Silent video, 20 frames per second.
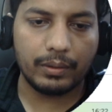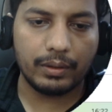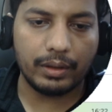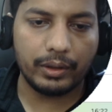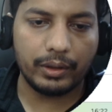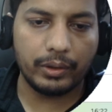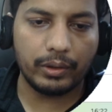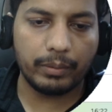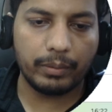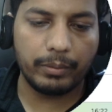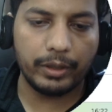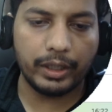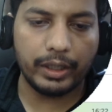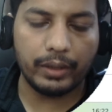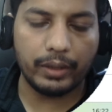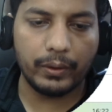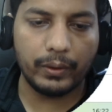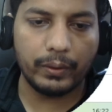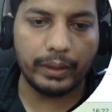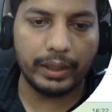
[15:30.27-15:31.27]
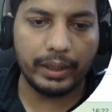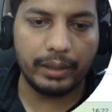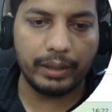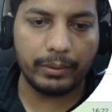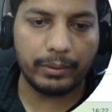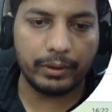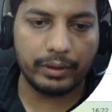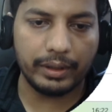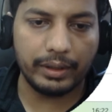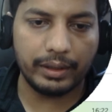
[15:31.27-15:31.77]
if you have to do any
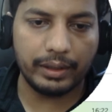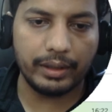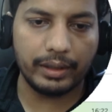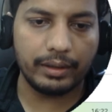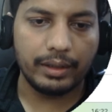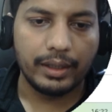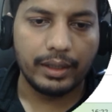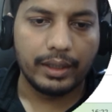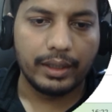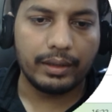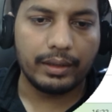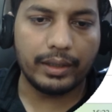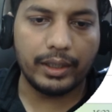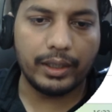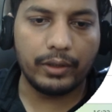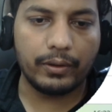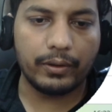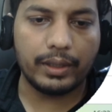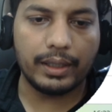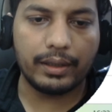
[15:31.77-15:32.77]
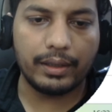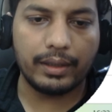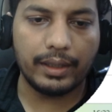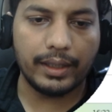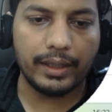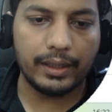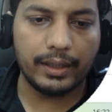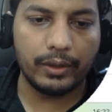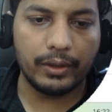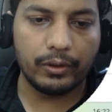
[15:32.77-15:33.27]
processing, then you can
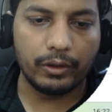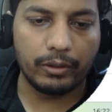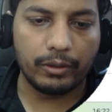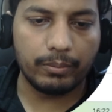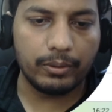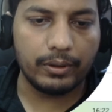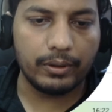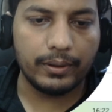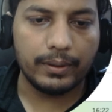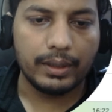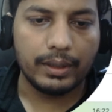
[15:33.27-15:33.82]
create a notebook.